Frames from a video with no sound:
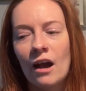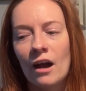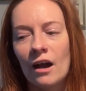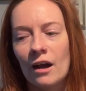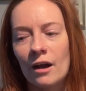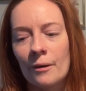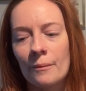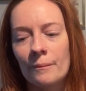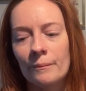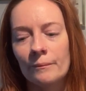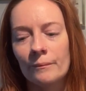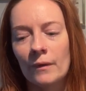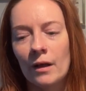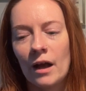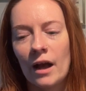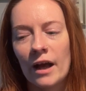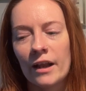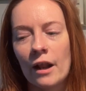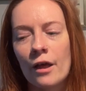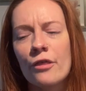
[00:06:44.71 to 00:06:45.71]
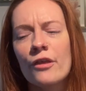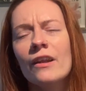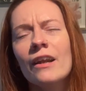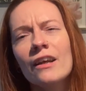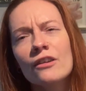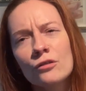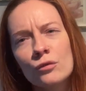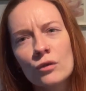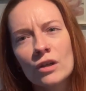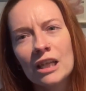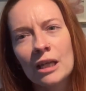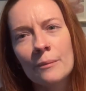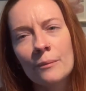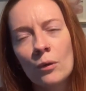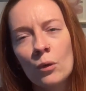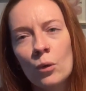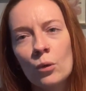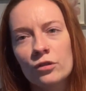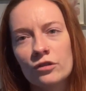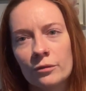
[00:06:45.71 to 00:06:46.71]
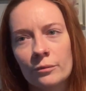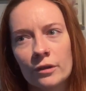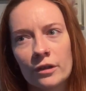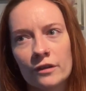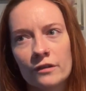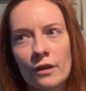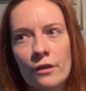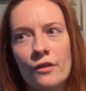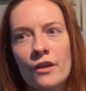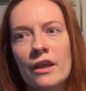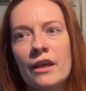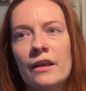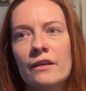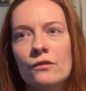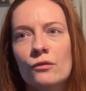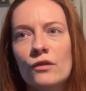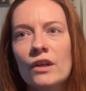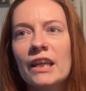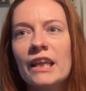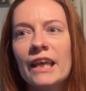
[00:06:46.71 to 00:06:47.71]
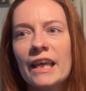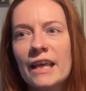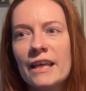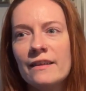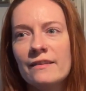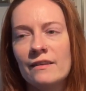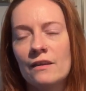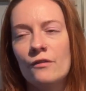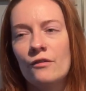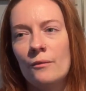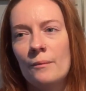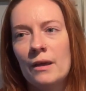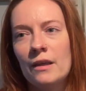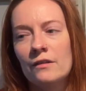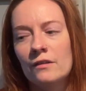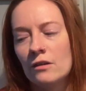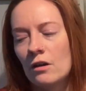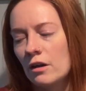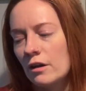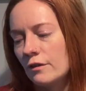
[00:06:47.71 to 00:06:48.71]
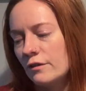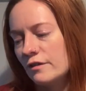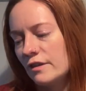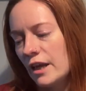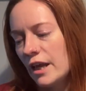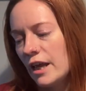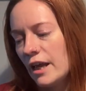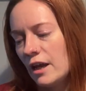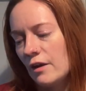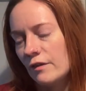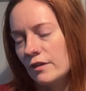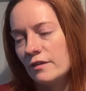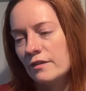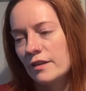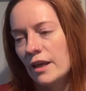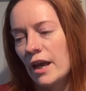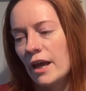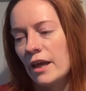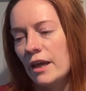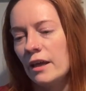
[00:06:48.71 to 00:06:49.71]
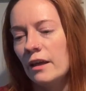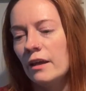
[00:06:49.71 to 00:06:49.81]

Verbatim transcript: Um, and I think that's really important, because I think it's really easy for me to kind of sit here and say,